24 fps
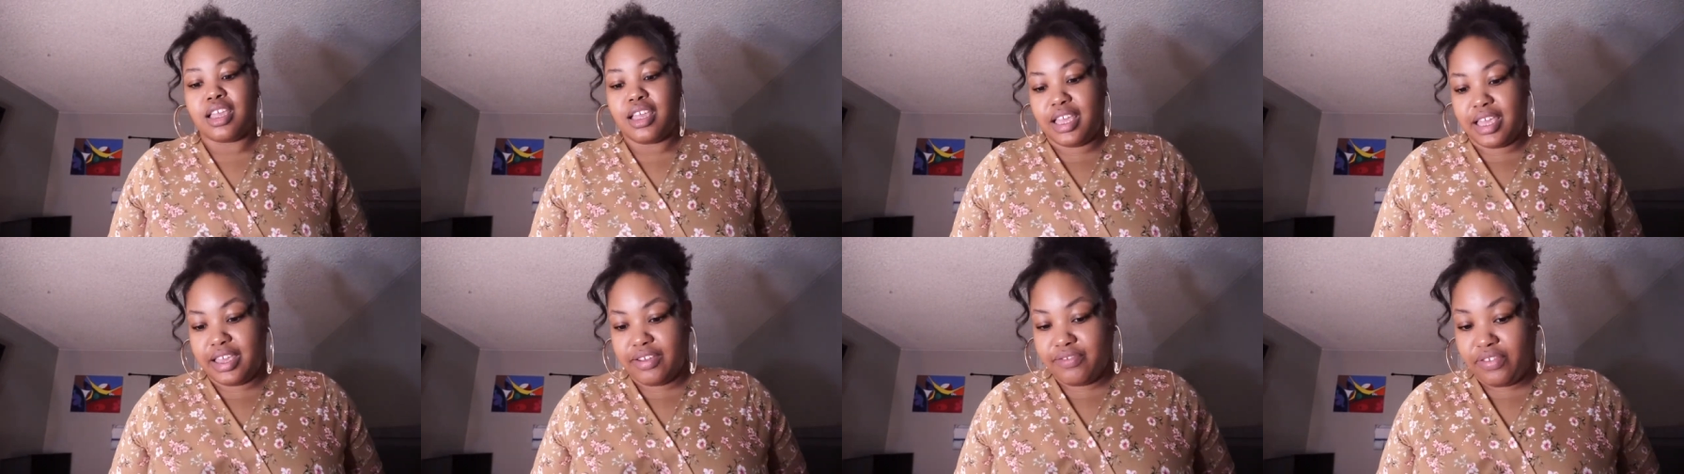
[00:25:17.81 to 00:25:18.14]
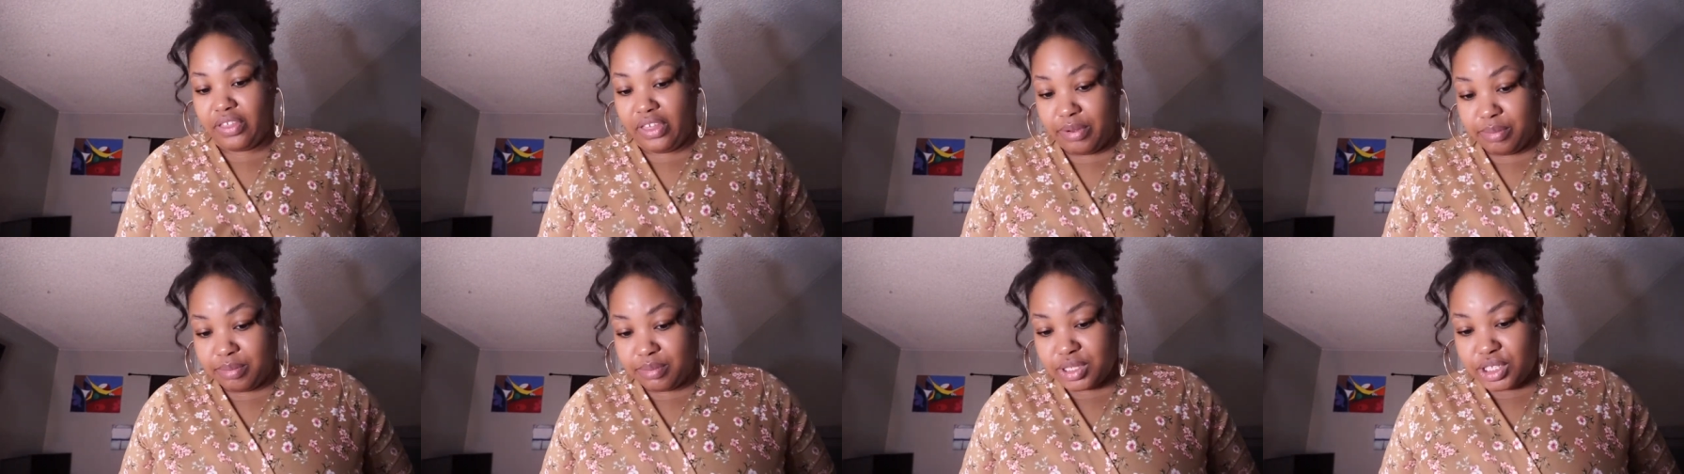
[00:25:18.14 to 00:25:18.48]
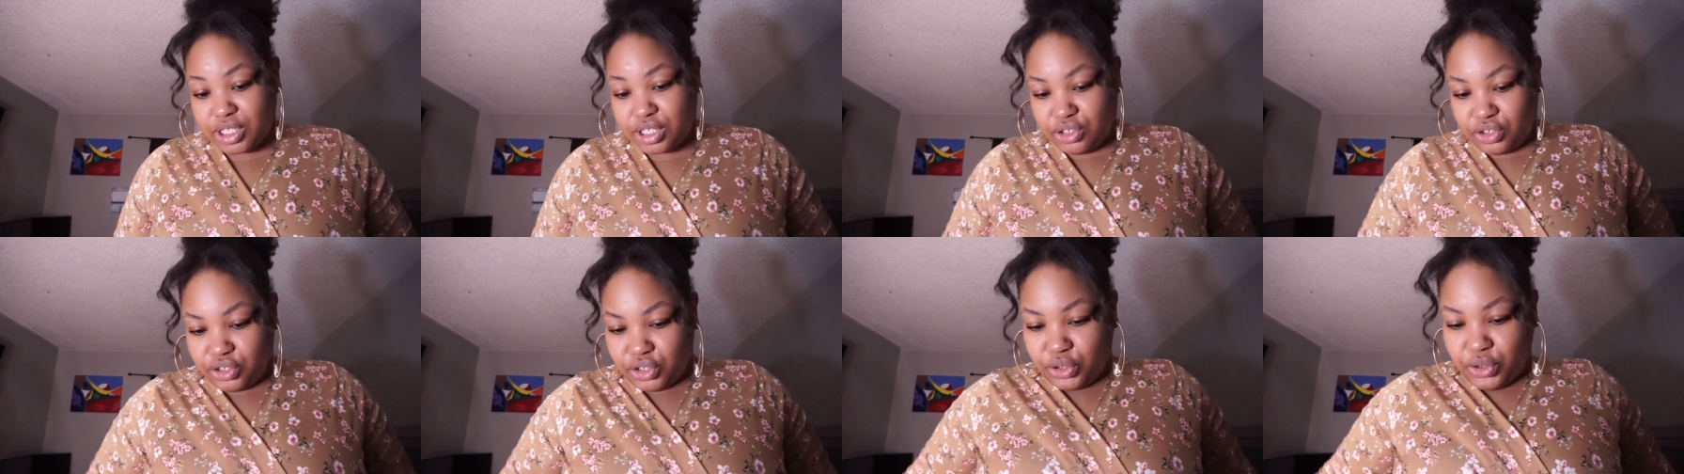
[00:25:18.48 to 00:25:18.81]
give them
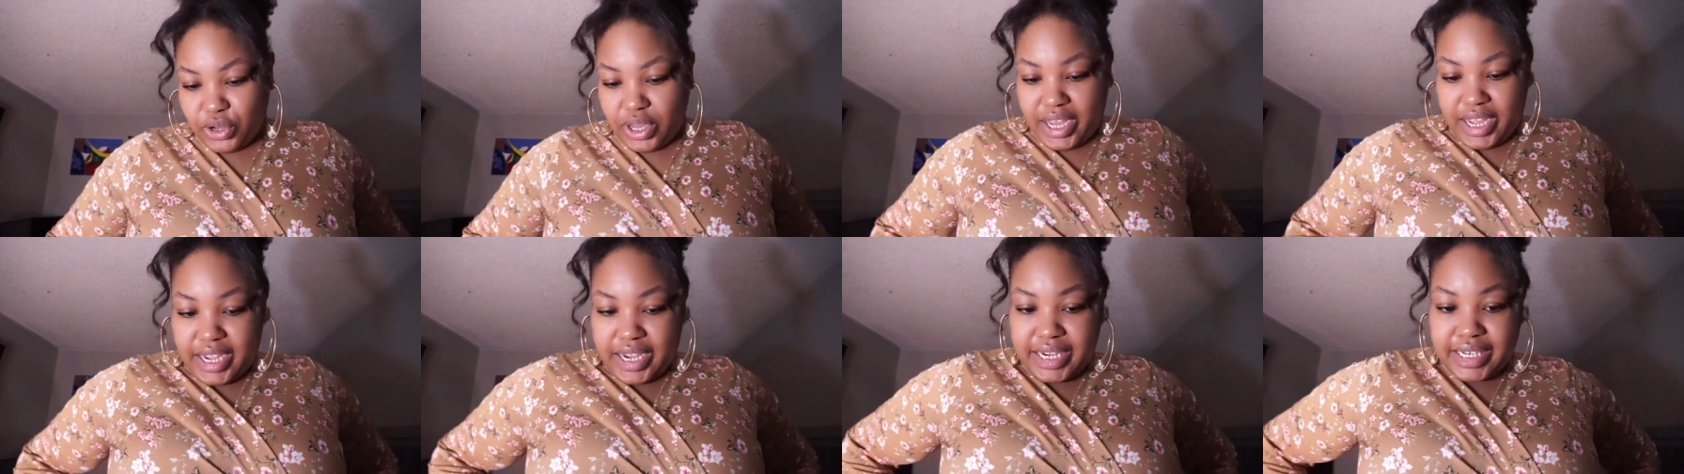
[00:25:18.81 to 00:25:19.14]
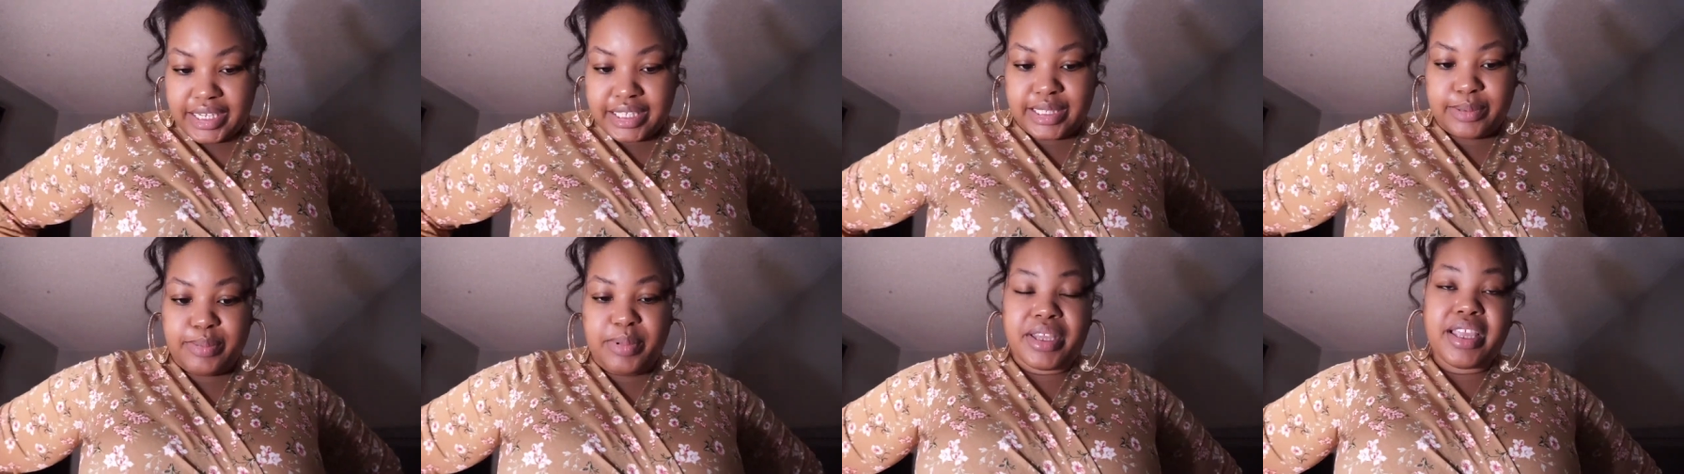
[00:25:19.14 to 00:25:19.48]
to you guys.